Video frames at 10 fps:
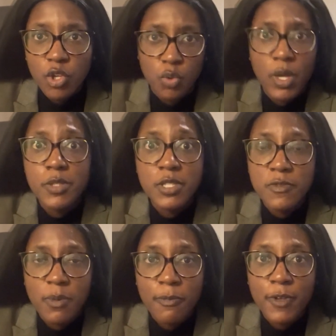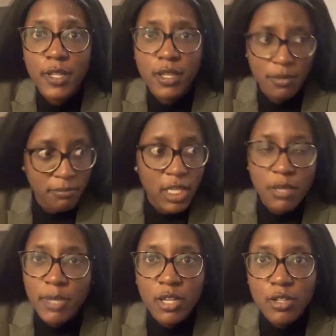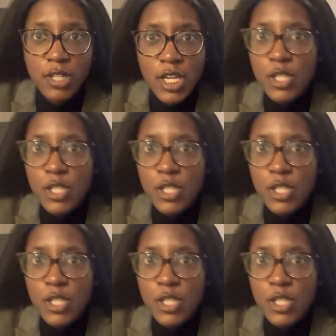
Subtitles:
Who else is from Philly? Meek Mill.